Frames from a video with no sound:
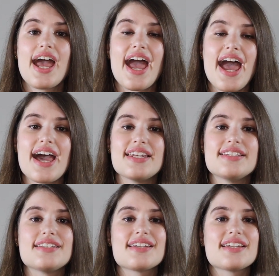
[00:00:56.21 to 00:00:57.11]

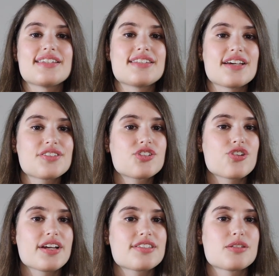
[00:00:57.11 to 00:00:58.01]
and it does
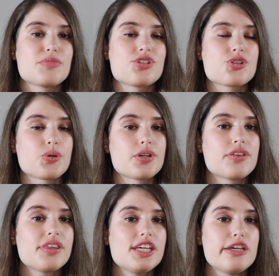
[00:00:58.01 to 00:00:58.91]
address some mature
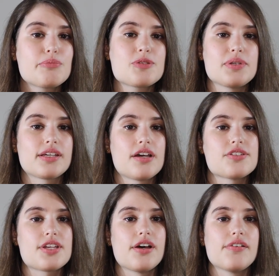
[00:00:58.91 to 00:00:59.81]
themes
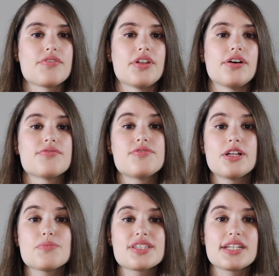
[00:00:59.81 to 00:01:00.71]
because of the
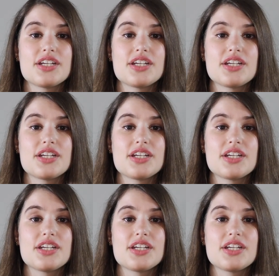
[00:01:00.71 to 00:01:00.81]
films that